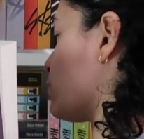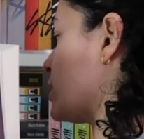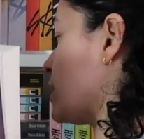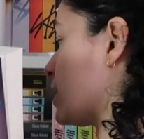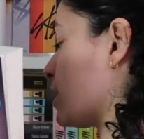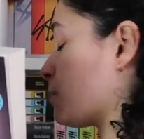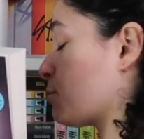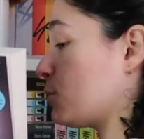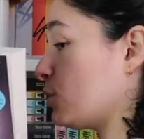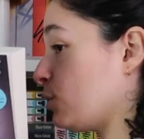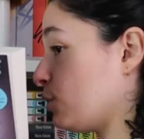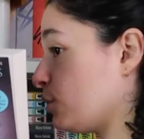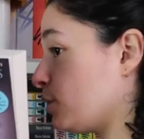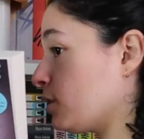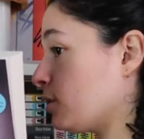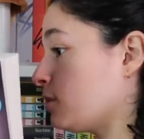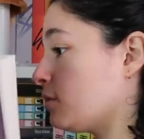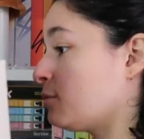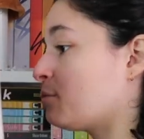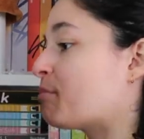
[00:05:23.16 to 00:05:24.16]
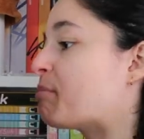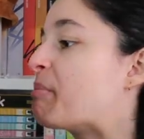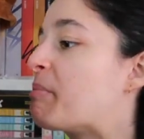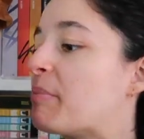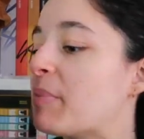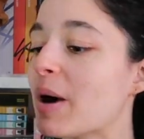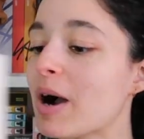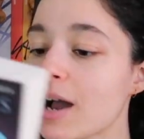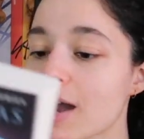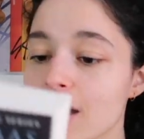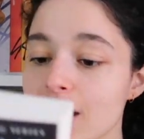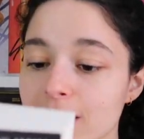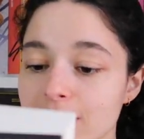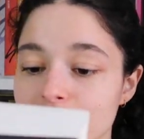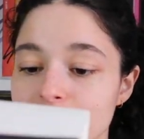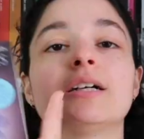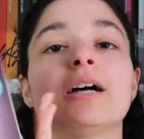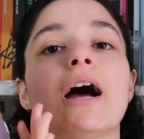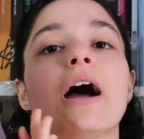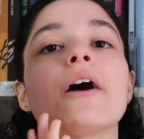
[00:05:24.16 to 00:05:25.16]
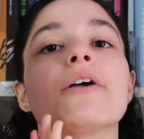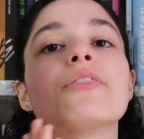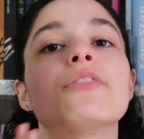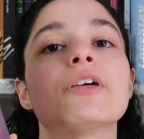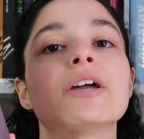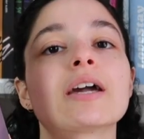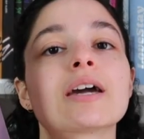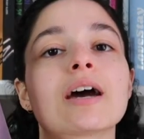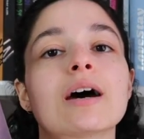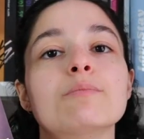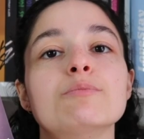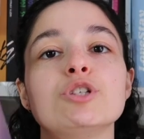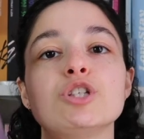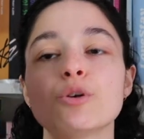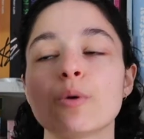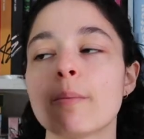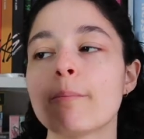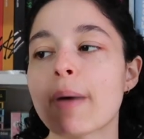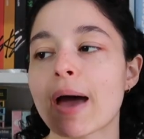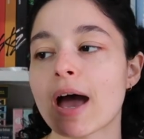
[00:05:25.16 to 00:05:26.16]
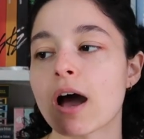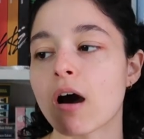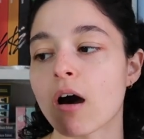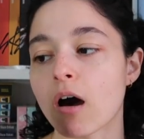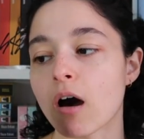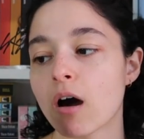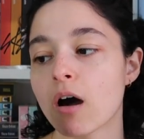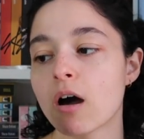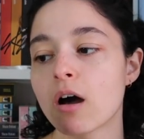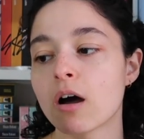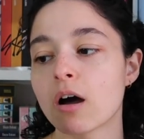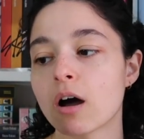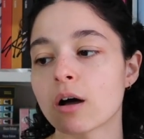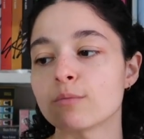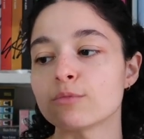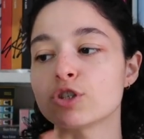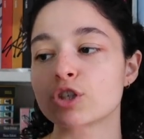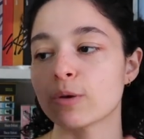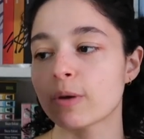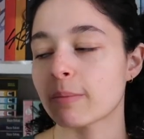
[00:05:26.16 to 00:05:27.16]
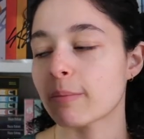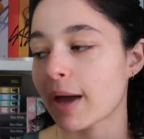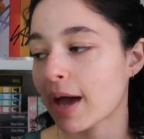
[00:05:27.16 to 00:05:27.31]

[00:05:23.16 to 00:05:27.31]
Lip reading: reading mood, but I think I'm doing better. I'm doing